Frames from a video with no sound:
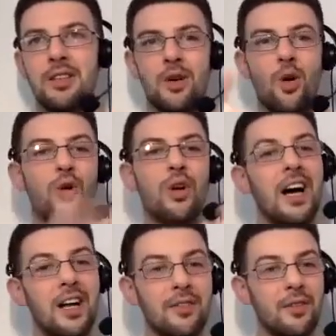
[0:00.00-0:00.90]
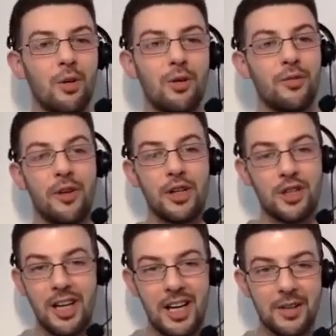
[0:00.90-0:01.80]
Oak
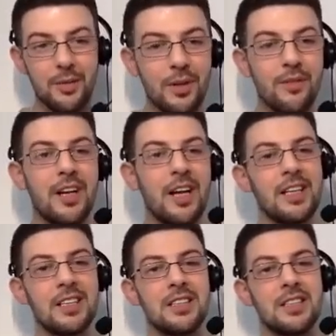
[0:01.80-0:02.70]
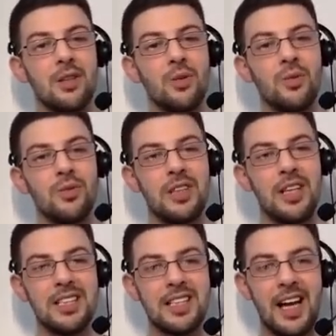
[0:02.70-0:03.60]
Furniture Land, whatever that is,
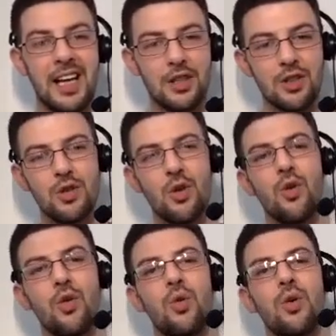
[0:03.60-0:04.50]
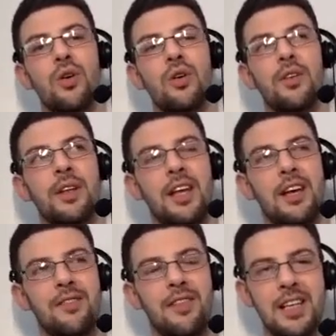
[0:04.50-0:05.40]
these guys know that
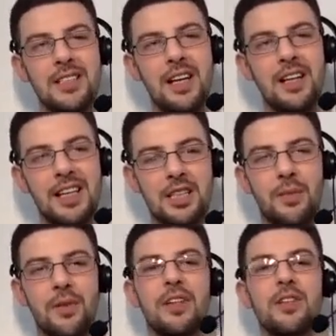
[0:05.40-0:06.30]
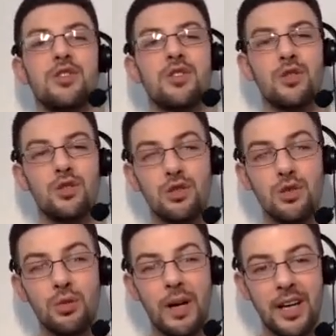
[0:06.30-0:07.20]
if they sell the experience so
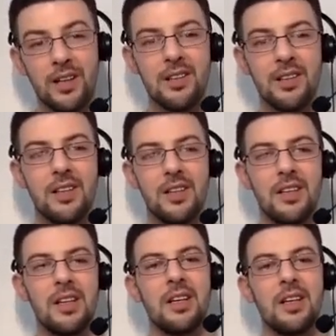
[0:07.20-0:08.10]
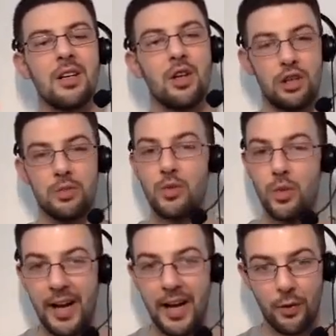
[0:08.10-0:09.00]
well, customers will
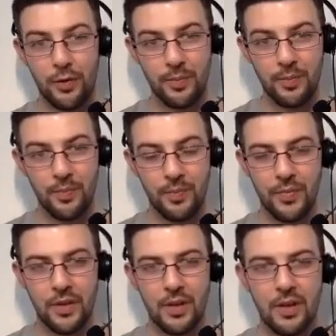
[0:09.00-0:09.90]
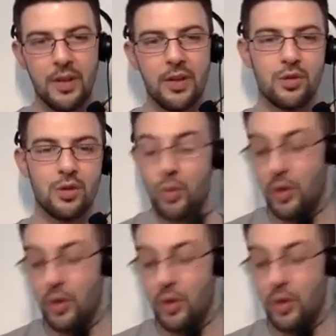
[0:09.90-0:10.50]
buy off them. So what